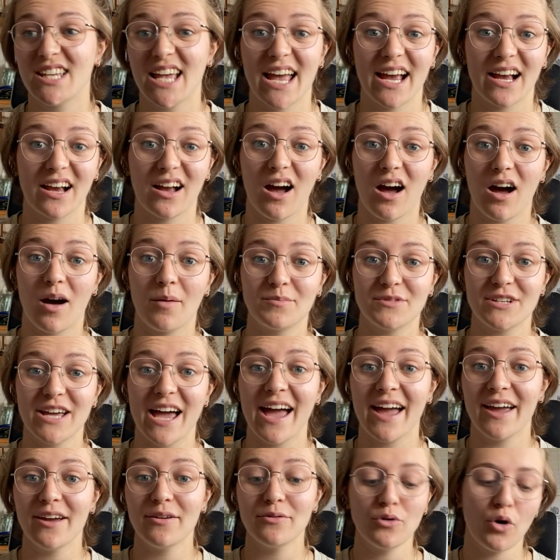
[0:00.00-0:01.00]
and calm
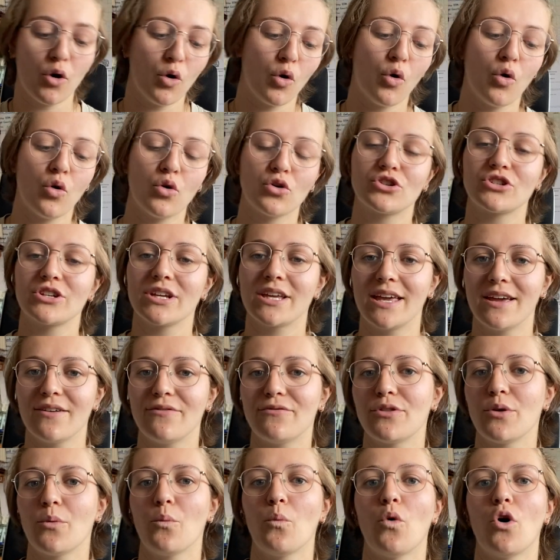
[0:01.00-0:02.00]
down, or to give
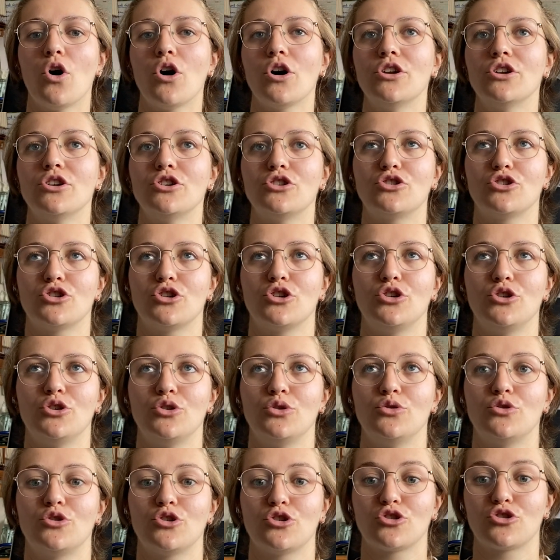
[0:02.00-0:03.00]
them one
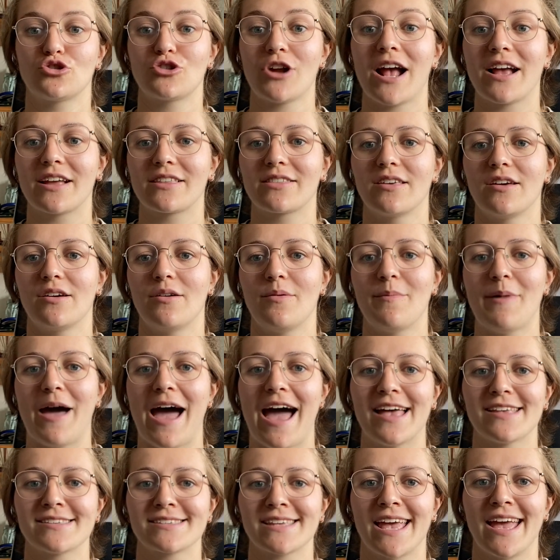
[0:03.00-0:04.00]
to distract them
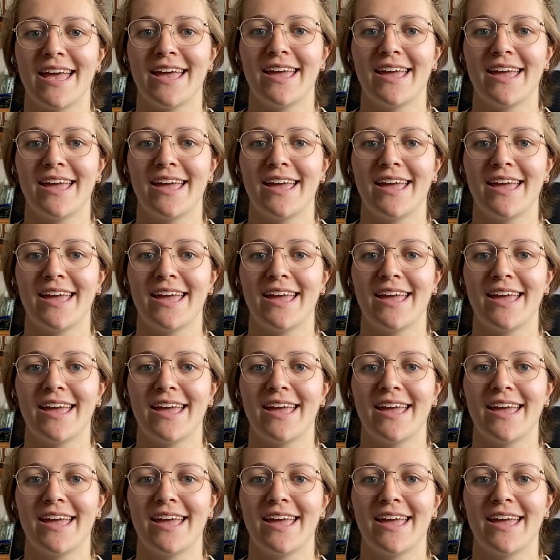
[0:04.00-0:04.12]
as